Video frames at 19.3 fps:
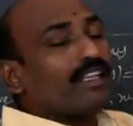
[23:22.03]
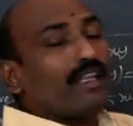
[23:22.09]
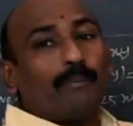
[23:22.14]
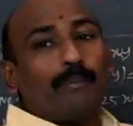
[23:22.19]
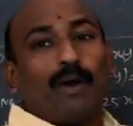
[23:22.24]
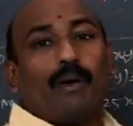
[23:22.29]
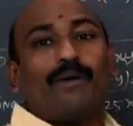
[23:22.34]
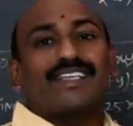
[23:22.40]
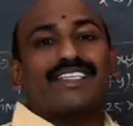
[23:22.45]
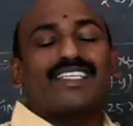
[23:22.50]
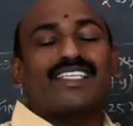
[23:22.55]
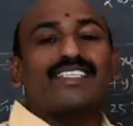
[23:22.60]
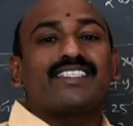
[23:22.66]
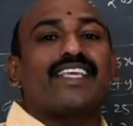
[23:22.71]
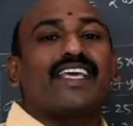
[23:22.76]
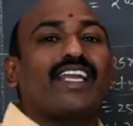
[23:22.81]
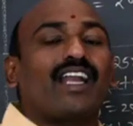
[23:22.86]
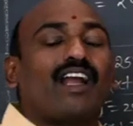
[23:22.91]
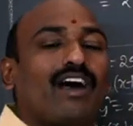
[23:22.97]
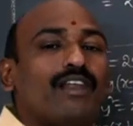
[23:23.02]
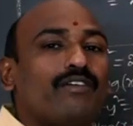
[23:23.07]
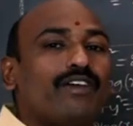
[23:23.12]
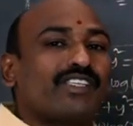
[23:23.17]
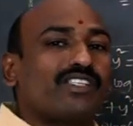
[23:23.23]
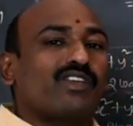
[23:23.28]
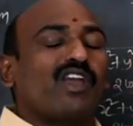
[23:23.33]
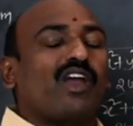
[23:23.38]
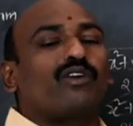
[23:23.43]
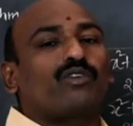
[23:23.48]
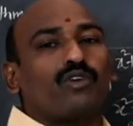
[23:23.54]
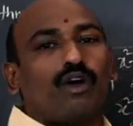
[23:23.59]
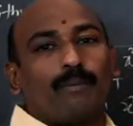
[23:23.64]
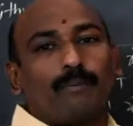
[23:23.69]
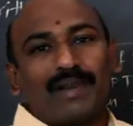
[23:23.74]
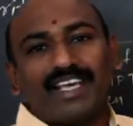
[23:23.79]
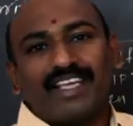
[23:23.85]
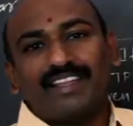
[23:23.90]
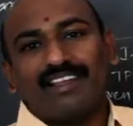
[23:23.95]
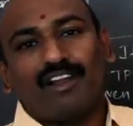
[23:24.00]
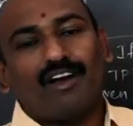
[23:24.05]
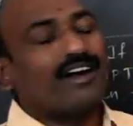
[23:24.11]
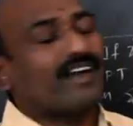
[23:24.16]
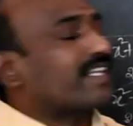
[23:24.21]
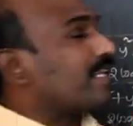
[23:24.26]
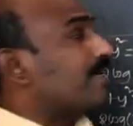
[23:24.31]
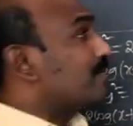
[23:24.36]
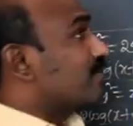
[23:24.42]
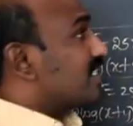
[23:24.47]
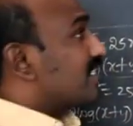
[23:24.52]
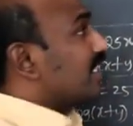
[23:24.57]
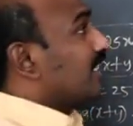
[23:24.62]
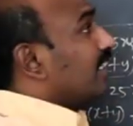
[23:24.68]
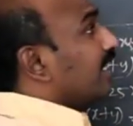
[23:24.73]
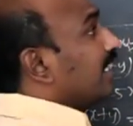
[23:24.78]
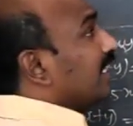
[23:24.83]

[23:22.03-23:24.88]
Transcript: the powers is there, always you have to apply the logarithms.